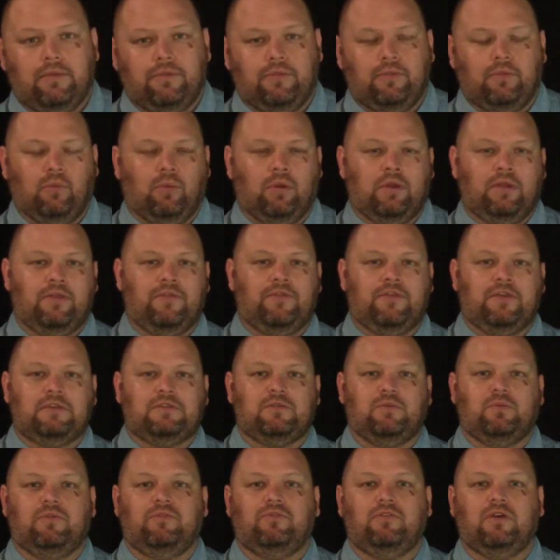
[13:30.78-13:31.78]
One of the things
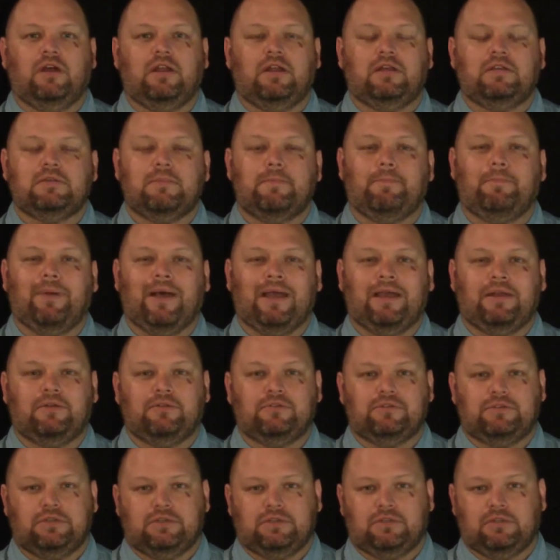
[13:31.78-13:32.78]
that we've done is a binder
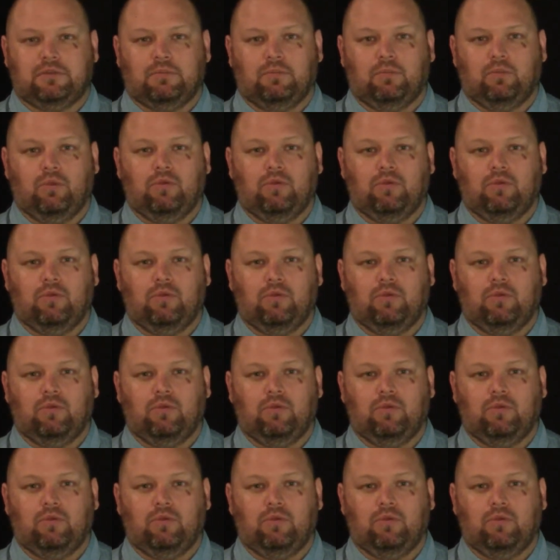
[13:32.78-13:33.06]
system.